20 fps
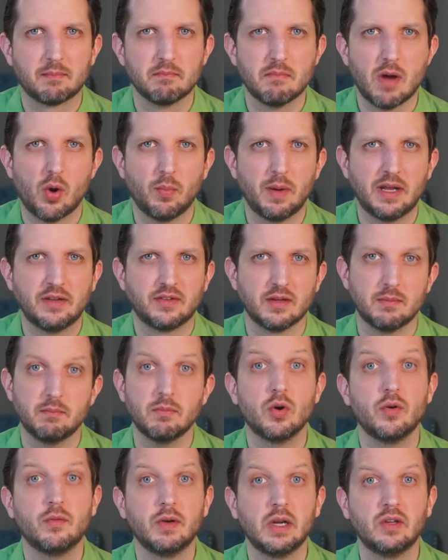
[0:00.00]
moments in
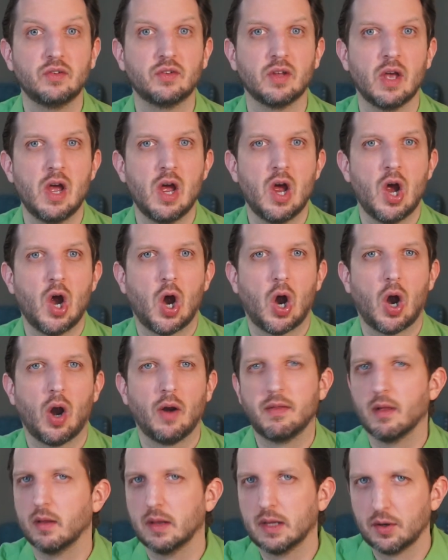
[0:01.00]
movies are
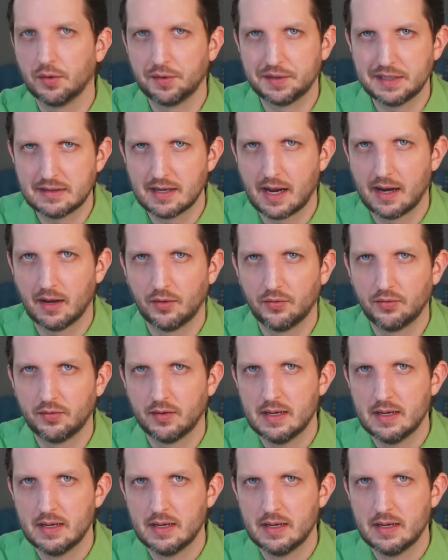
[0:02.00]
the little details?